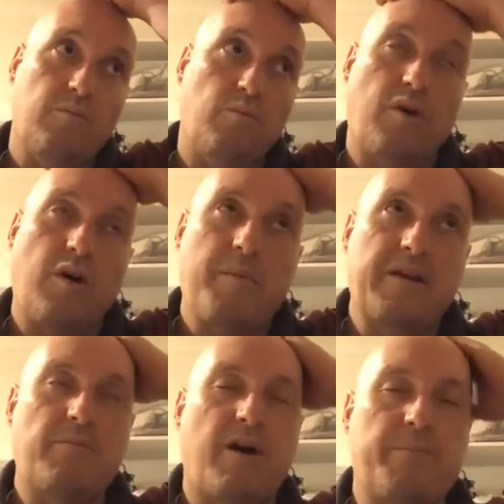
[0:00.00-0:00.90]
well, I
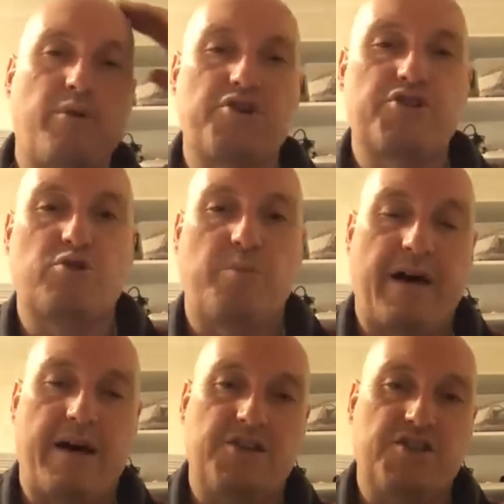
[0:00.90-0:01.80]
mean, my personal
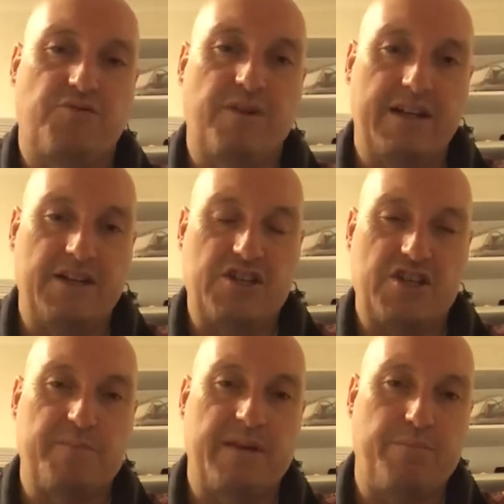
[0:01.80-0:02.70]
page is really
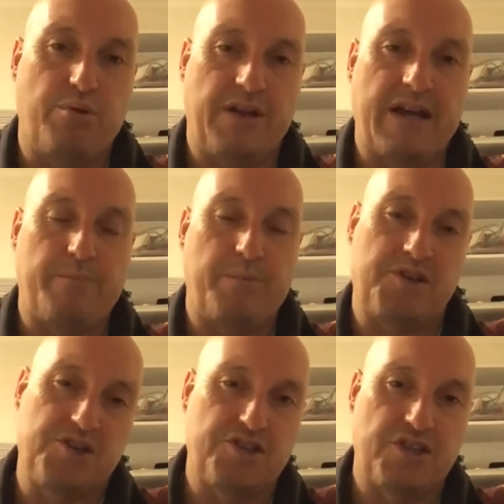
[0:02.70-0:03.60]
just me putting up
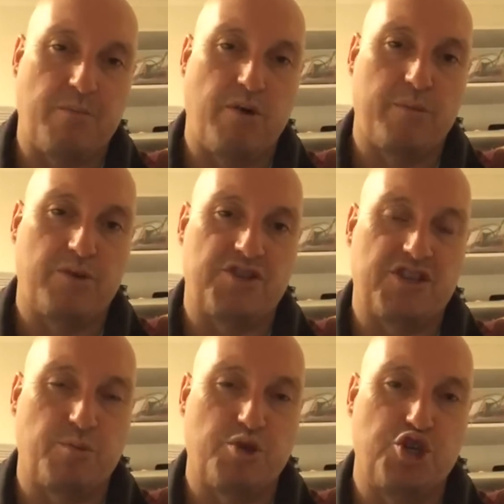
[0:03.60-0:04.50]
pictures at the moment,
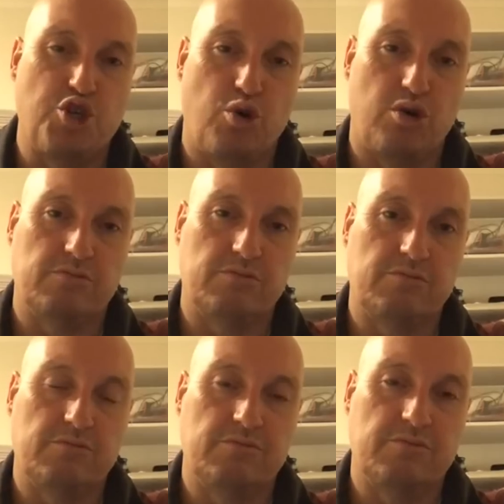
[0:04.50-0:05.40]
just with short,
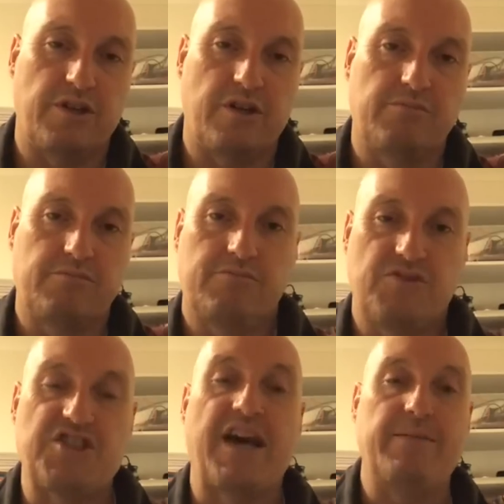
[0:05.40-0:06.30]
you know,
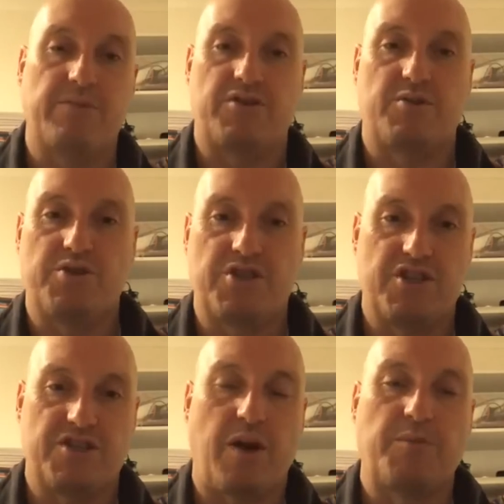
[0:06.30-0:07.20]
statements, which are
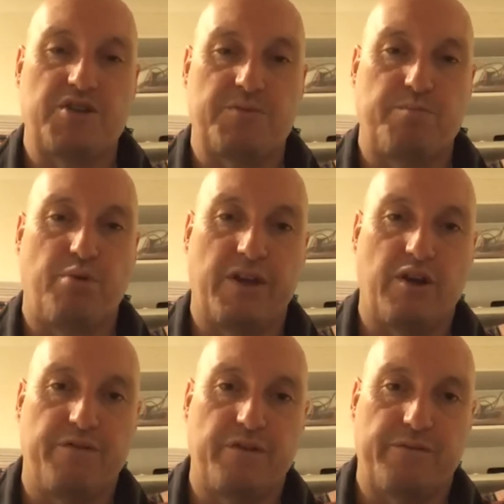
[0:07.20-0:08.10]
just I'm just pulling
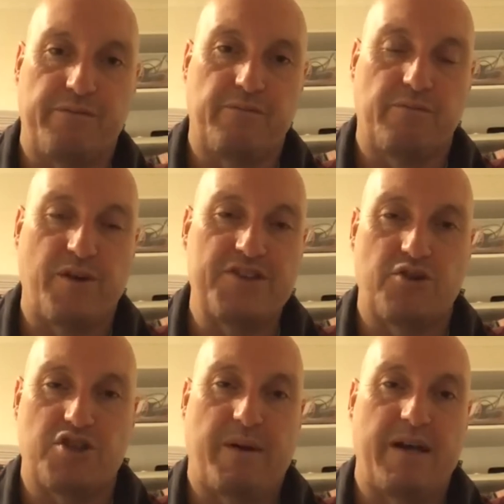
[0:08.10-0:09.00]
off of
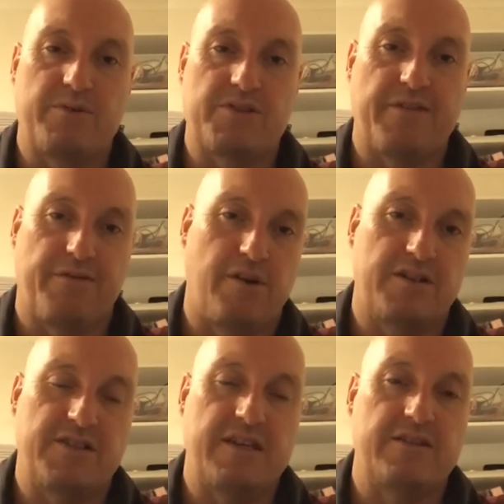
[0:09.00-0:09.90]
research papers left, right,
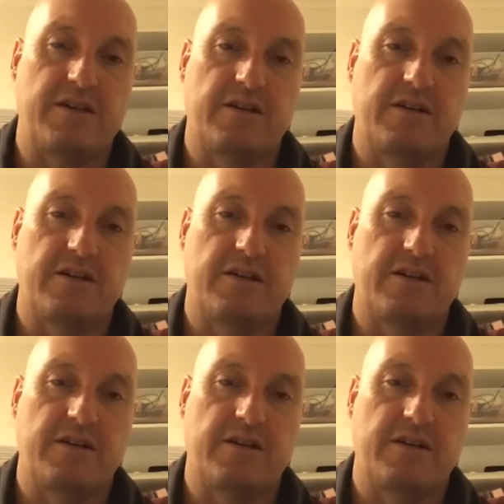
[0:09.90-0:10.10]
and centre.